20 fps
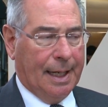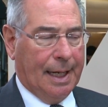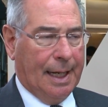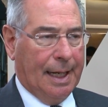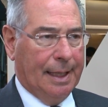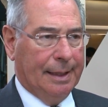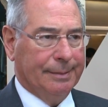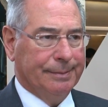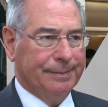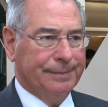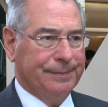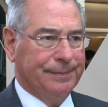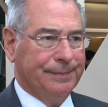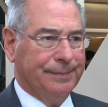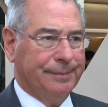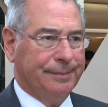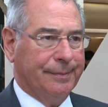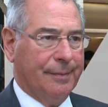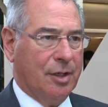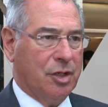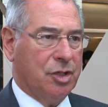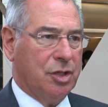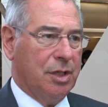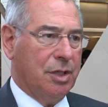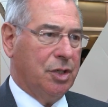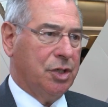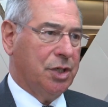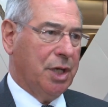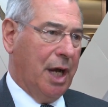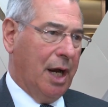Um,
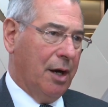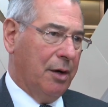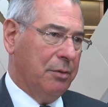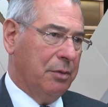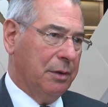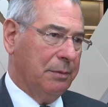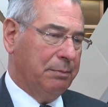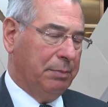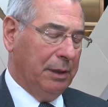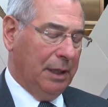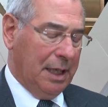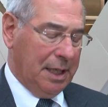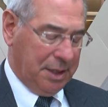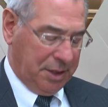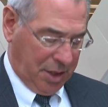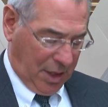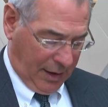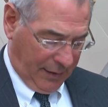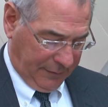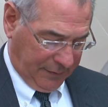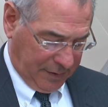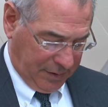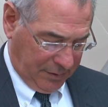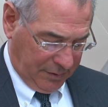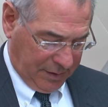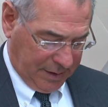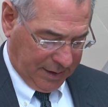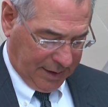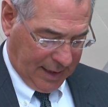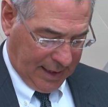she shared with police
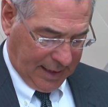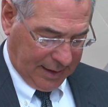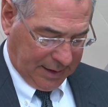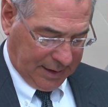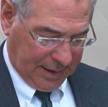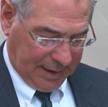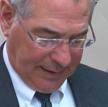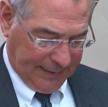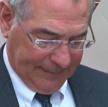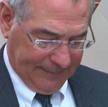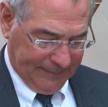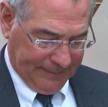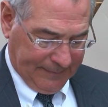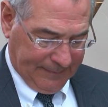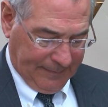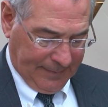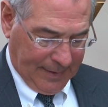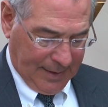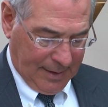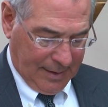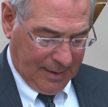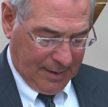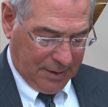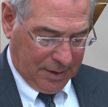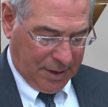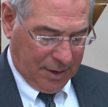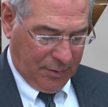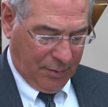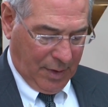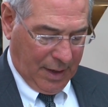officers that
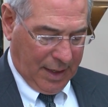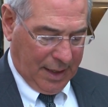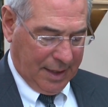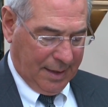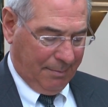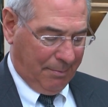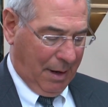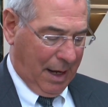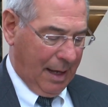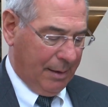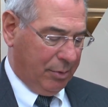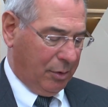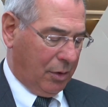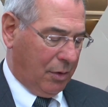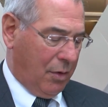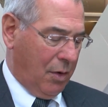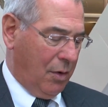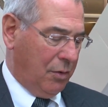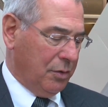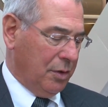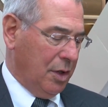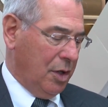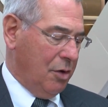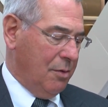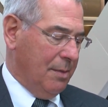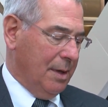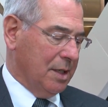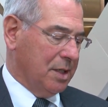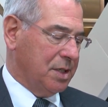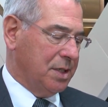she read in the Bible, quote,
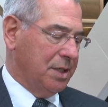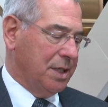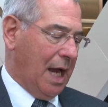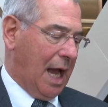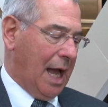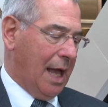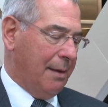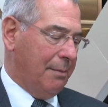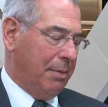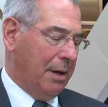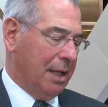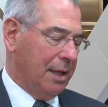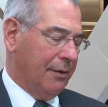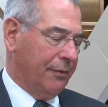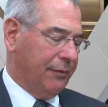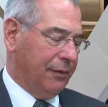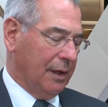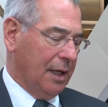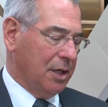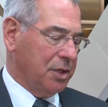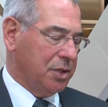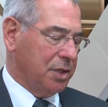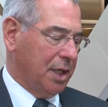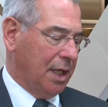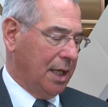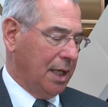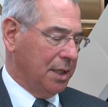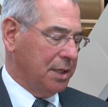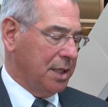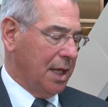you must die by the flesh to
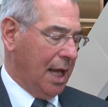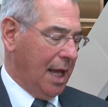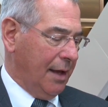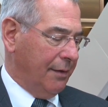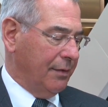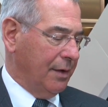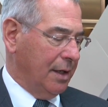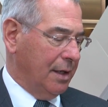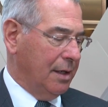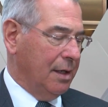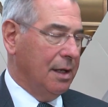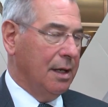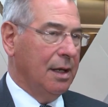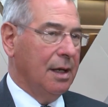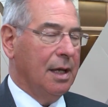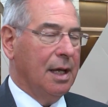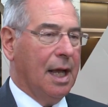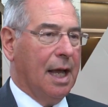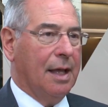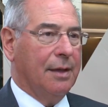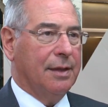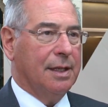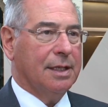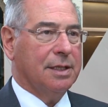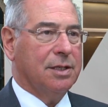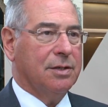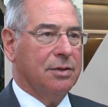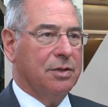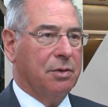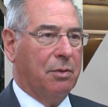get to heaven and
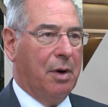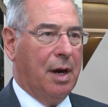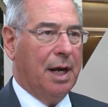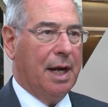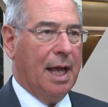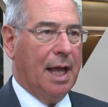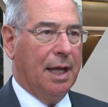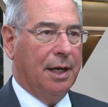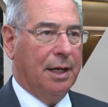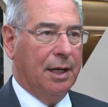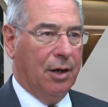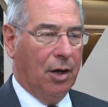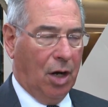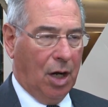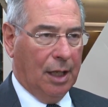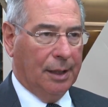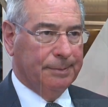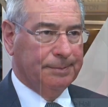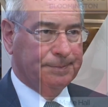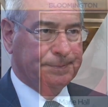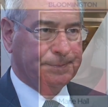this is a way to end it all.